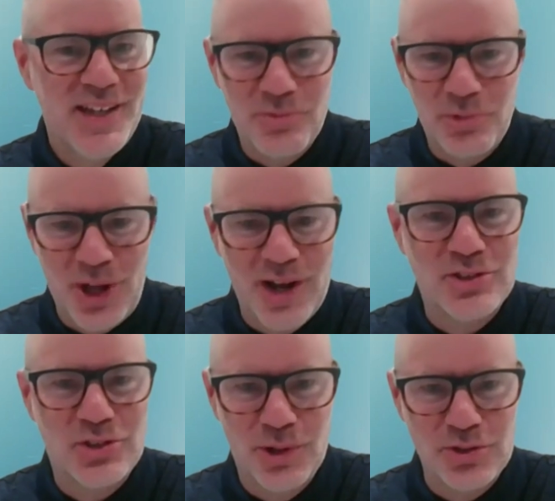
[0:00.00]
With a lot
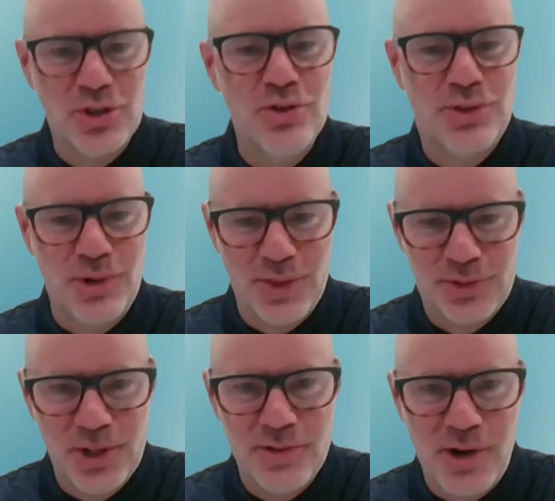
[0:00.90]
of 2-on-2,
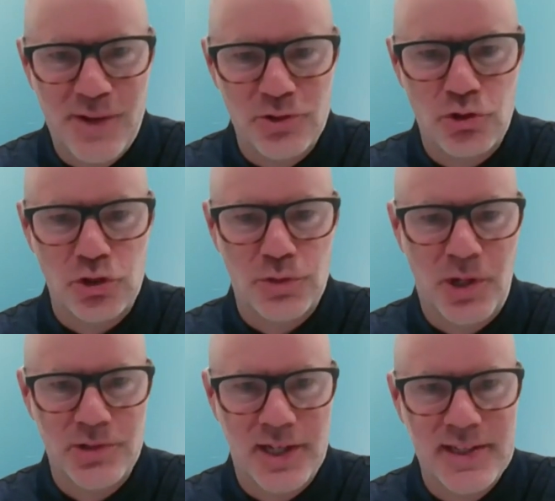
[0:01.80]
3-on-3, reference to
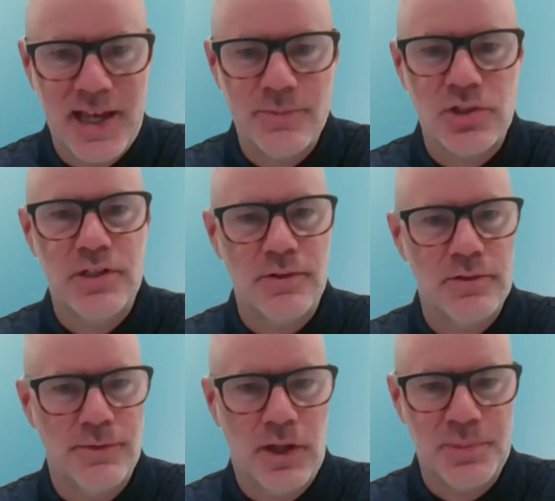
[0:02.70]
small-sided games,
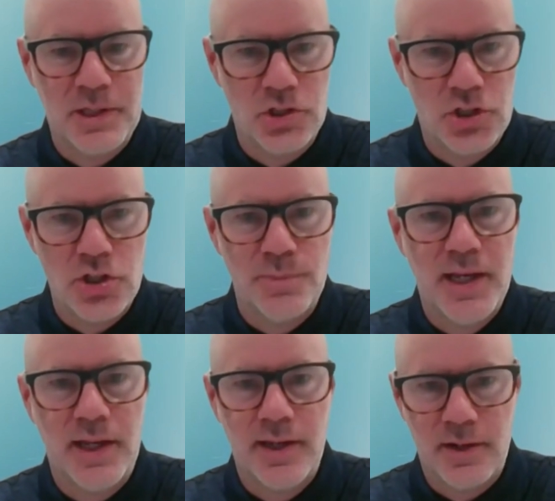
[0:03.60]
developing decision
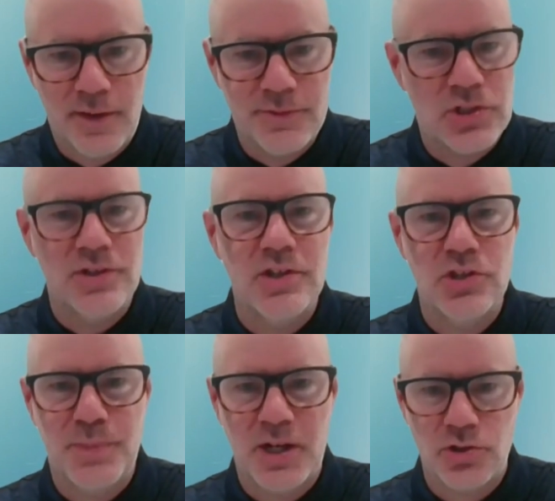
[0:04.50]
making, and obviously these
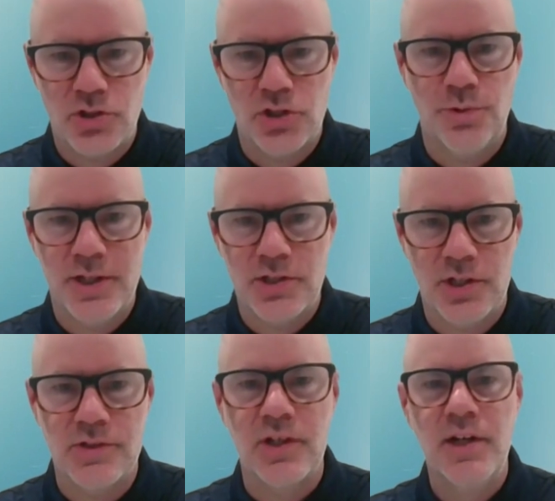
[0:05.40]
special
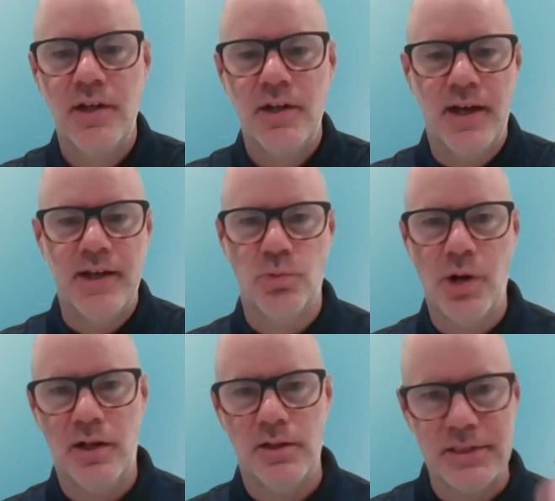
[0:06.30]
situations as
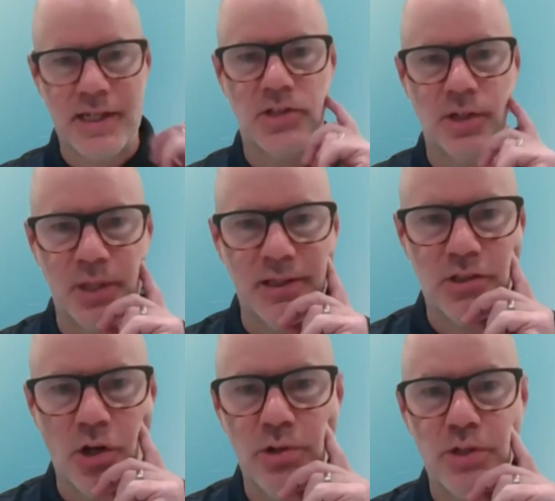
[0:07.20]
well. Is that something
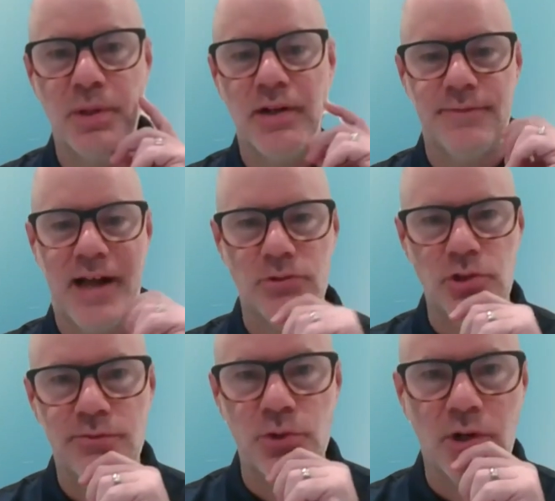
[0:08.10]
that's always been a
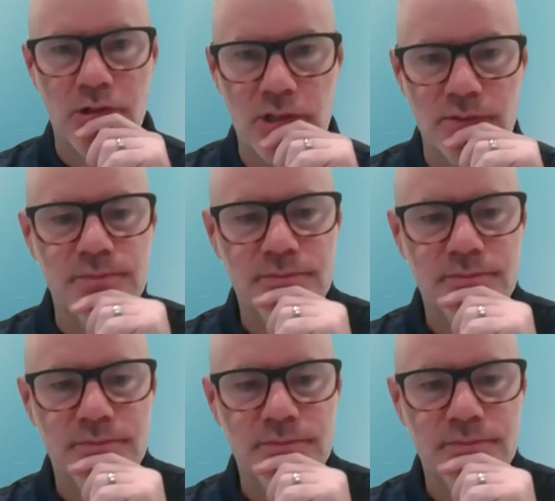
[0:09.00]
value of yours?